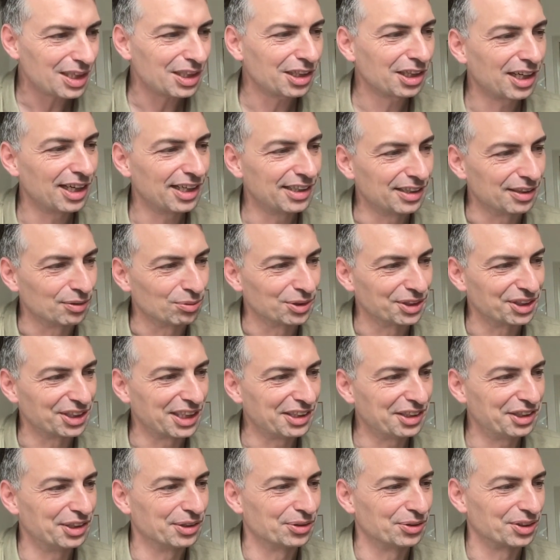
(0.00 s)
Kind of
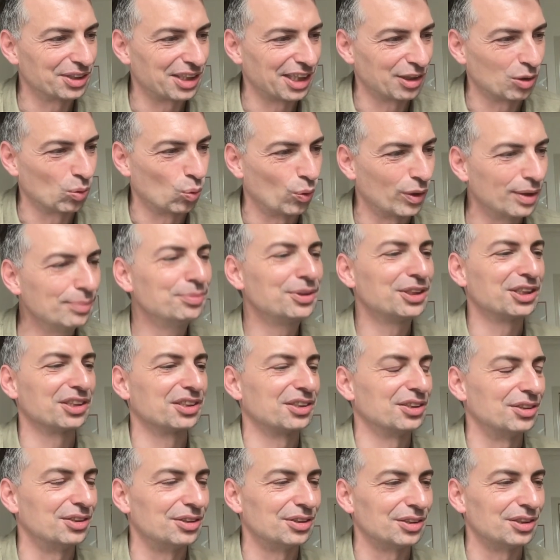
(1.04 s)
Rosacio's kind of
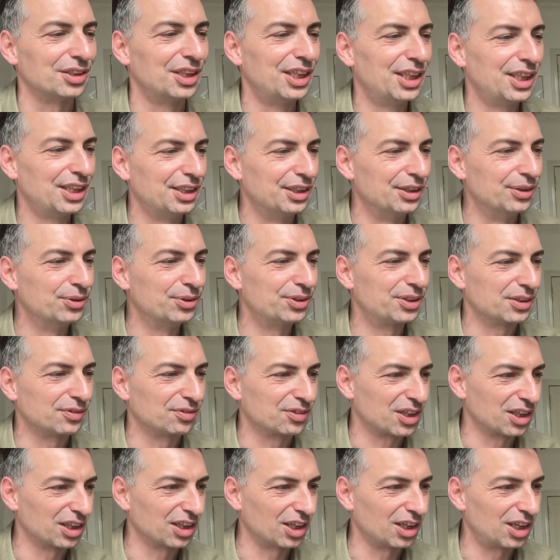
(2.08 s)
whimsical use
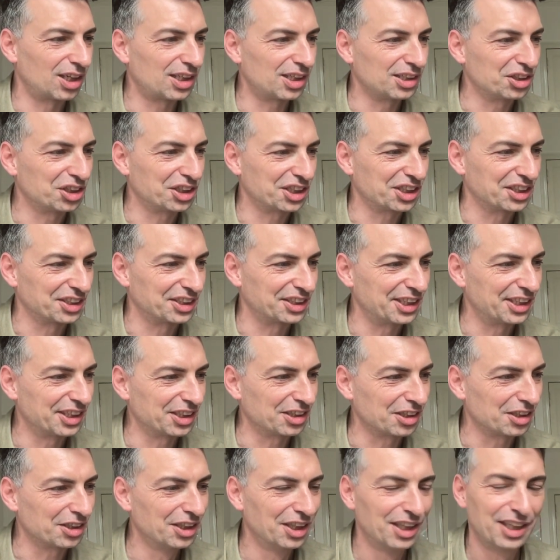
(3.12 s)
of collage, because
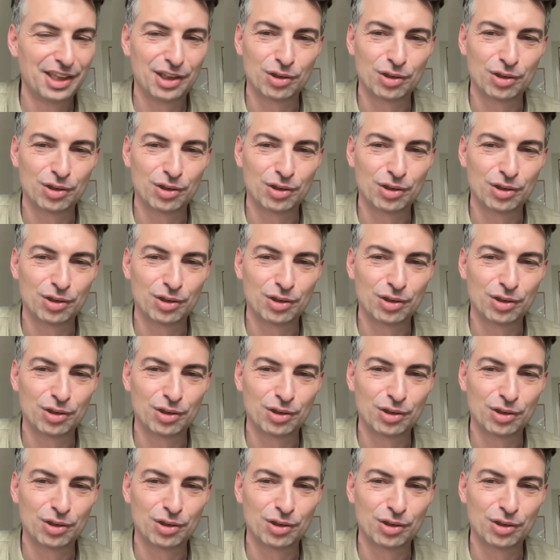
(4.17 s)
here,